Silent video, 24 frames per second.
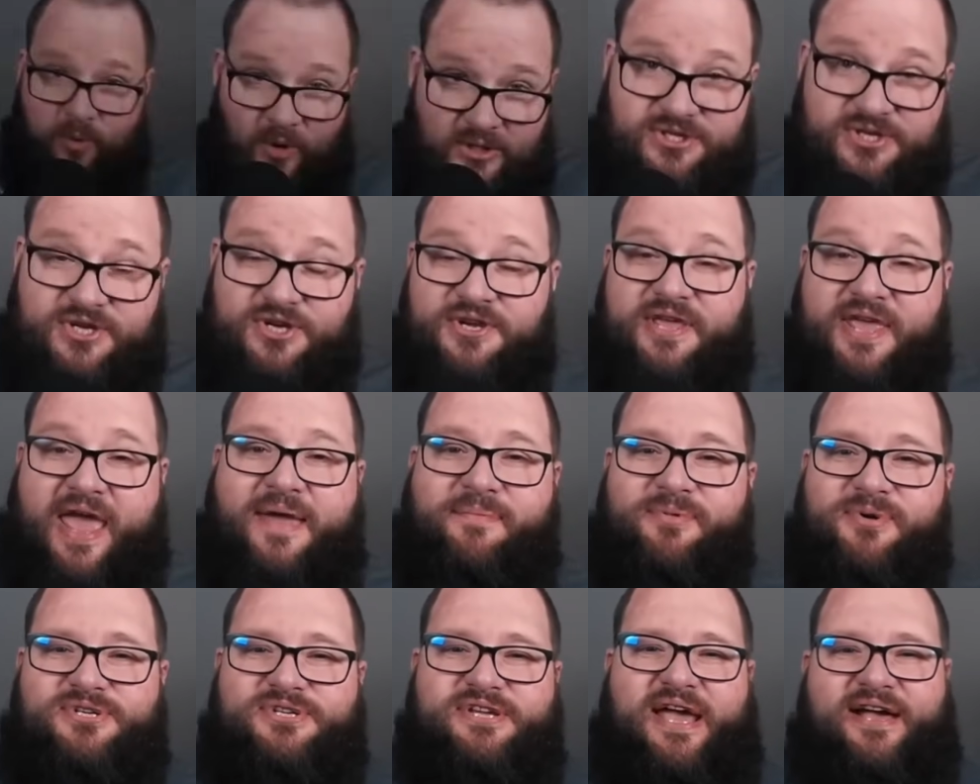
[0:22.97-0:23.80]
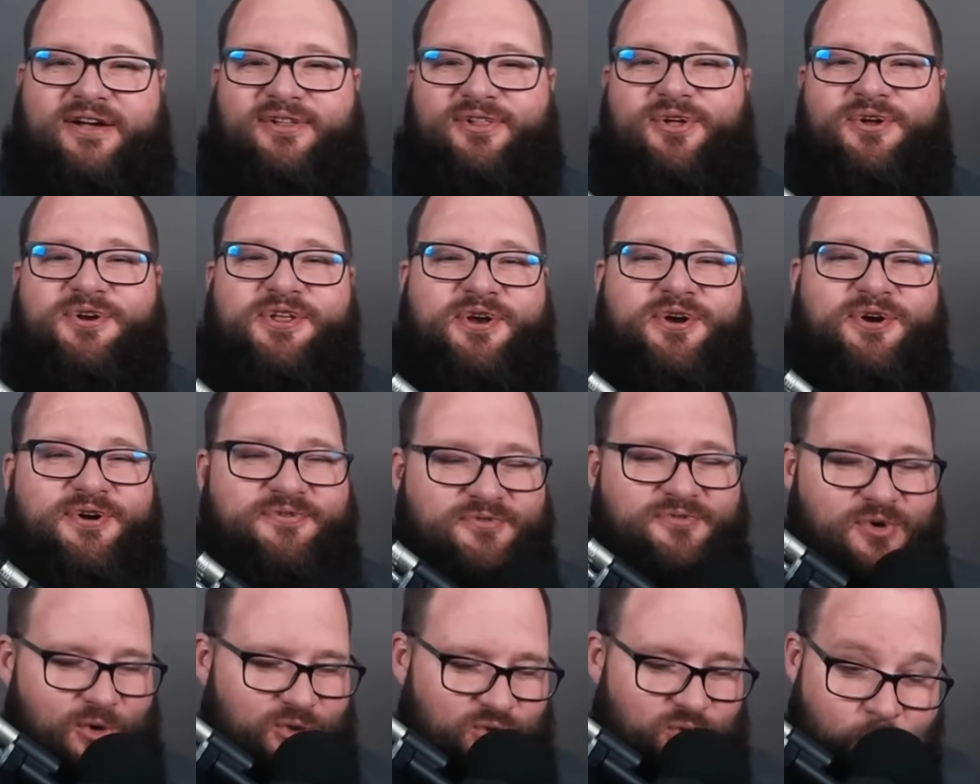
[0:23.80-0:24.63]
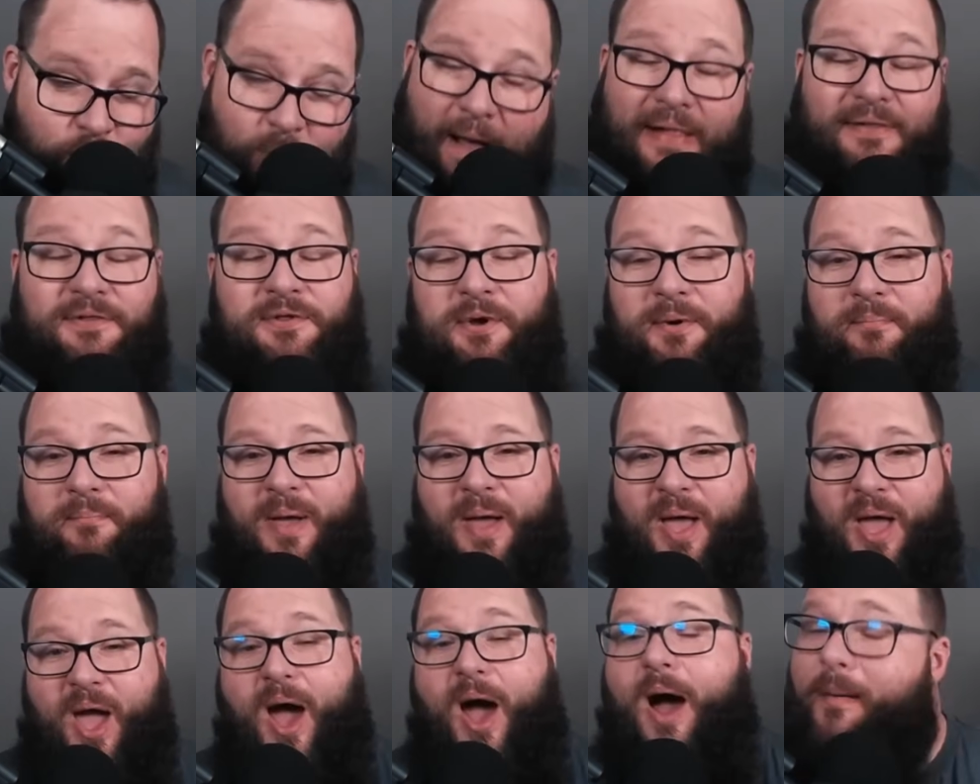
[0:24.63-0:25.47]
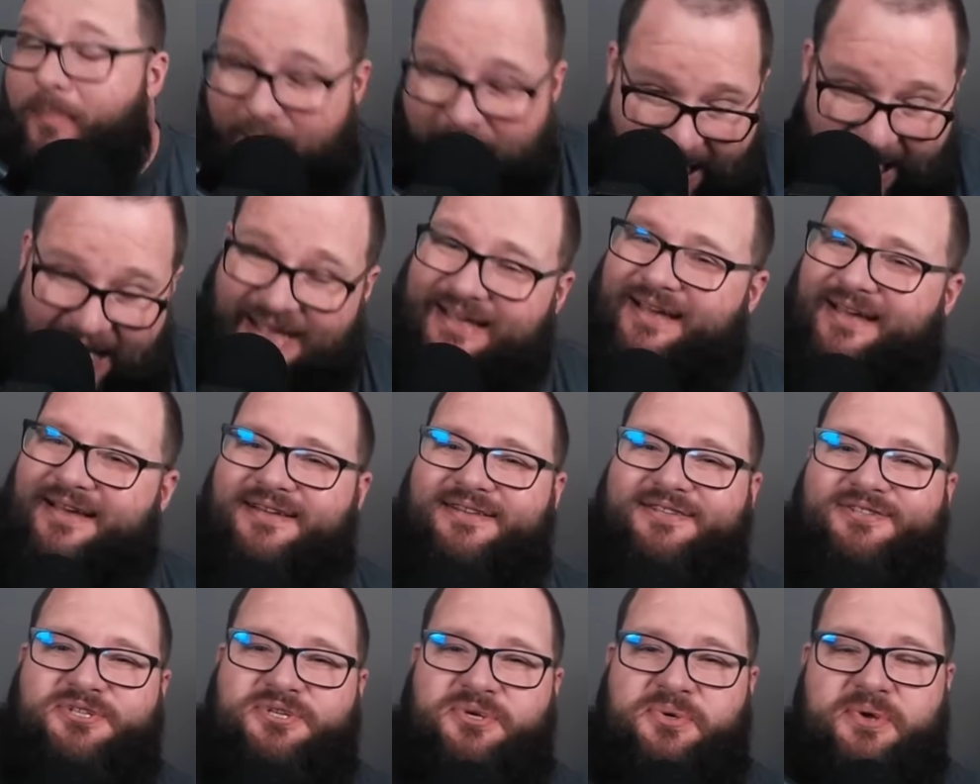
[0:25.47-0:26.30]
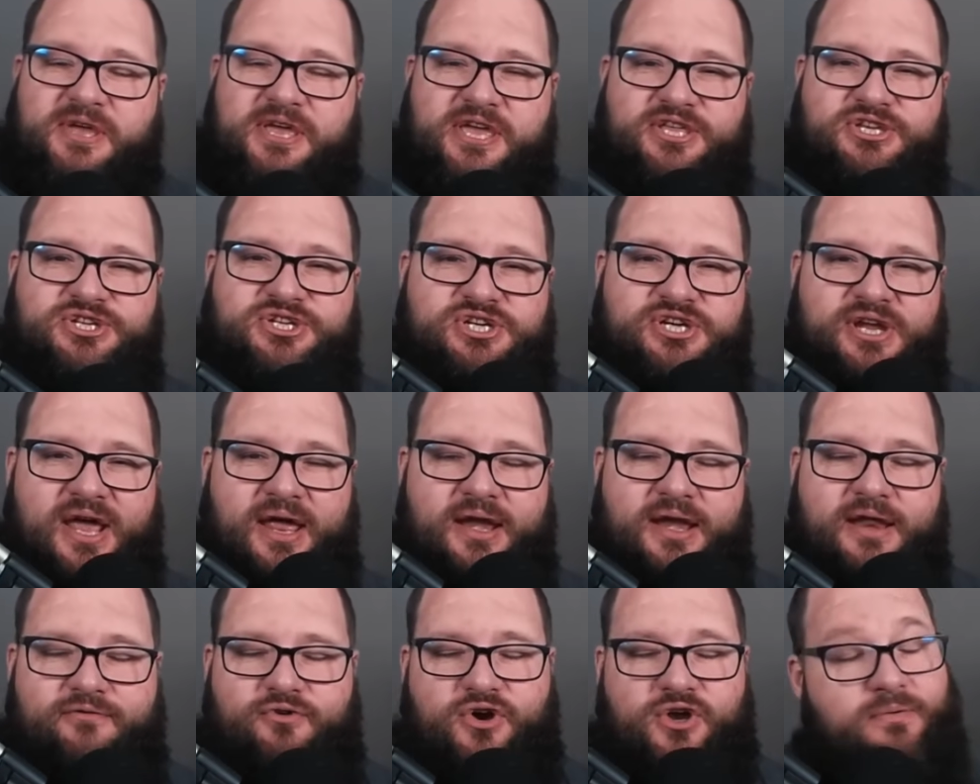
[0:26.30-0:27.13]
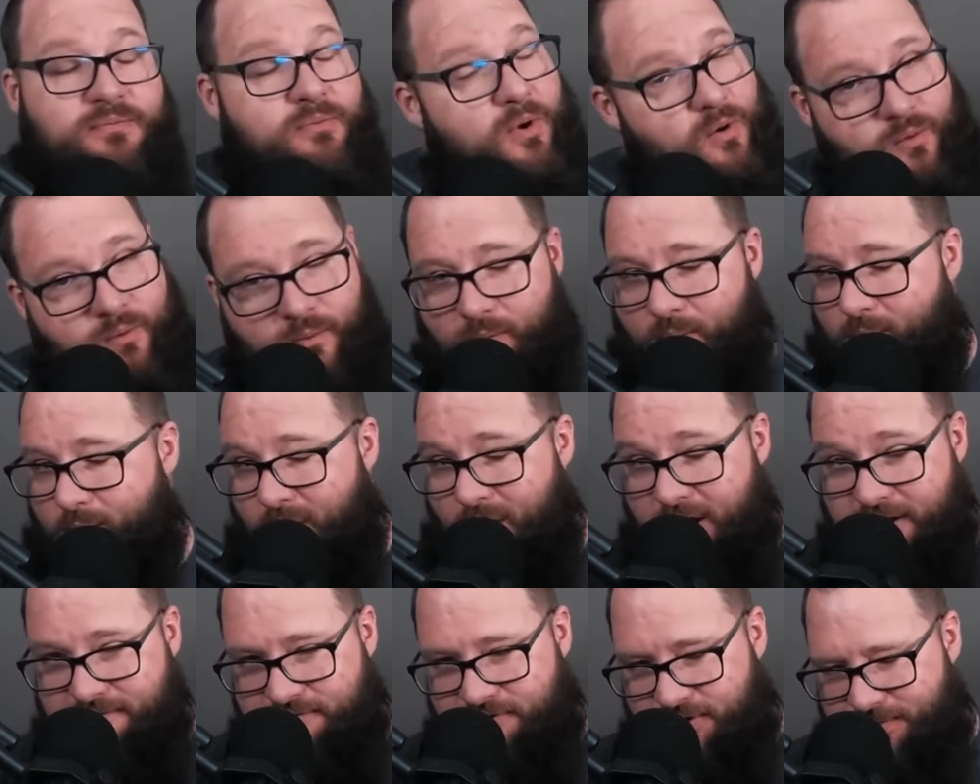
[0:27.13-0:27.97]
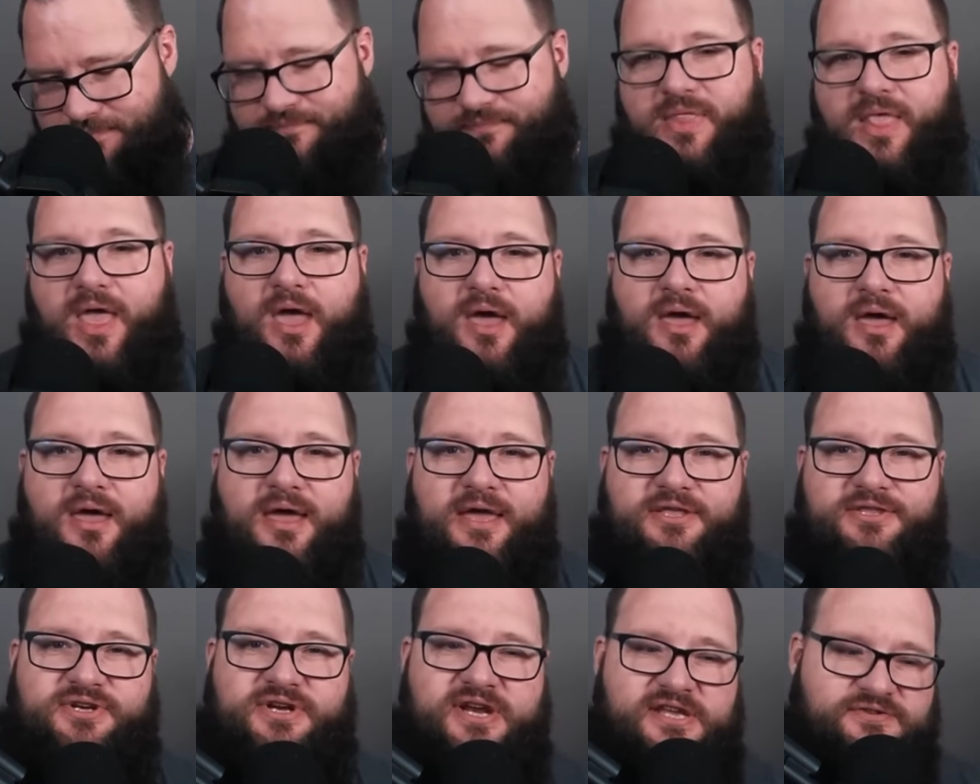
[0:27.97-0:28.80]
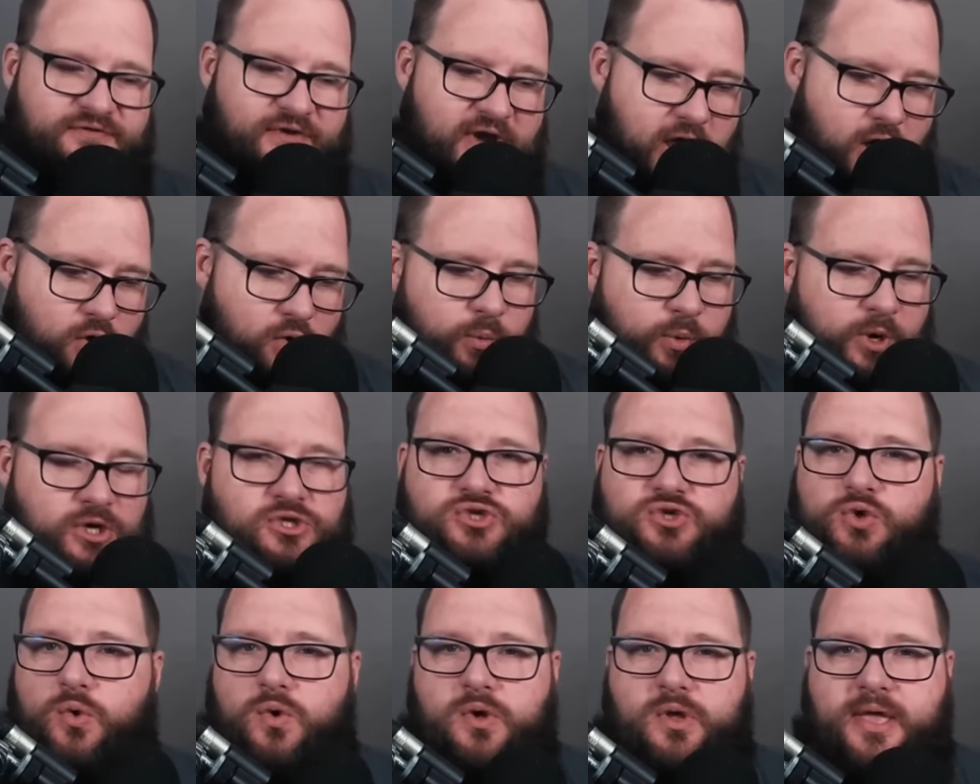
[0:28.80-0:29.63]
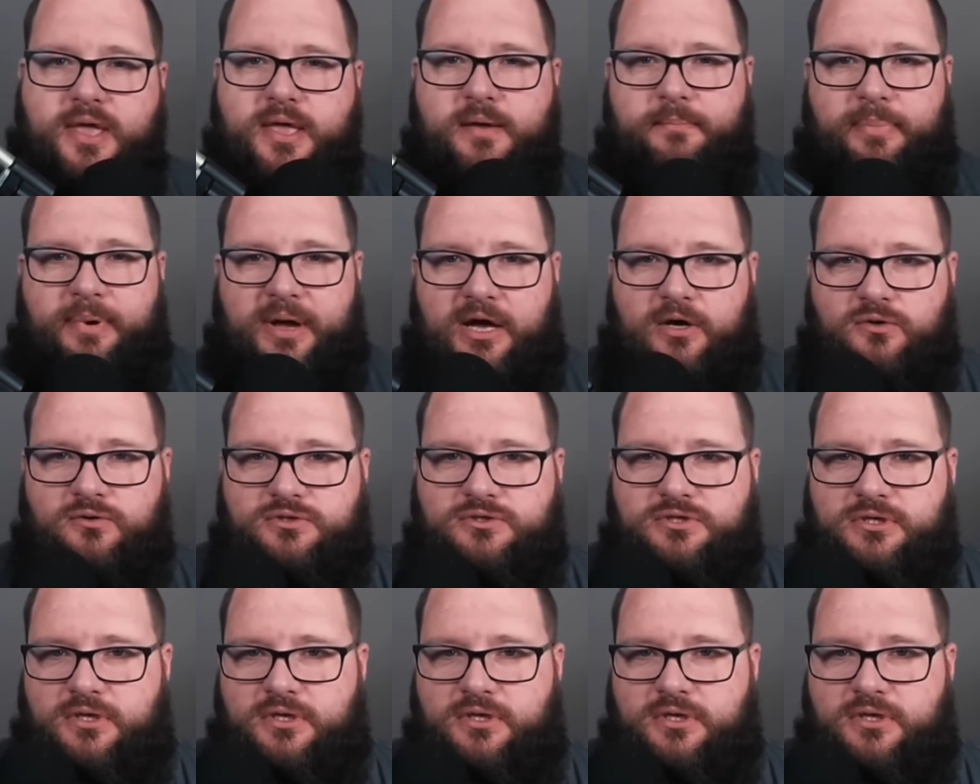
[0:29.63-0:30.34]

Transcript: What's good, gamers? Aquilon here, and of course, welcome back to each and every one of you. In today's video, we're talking about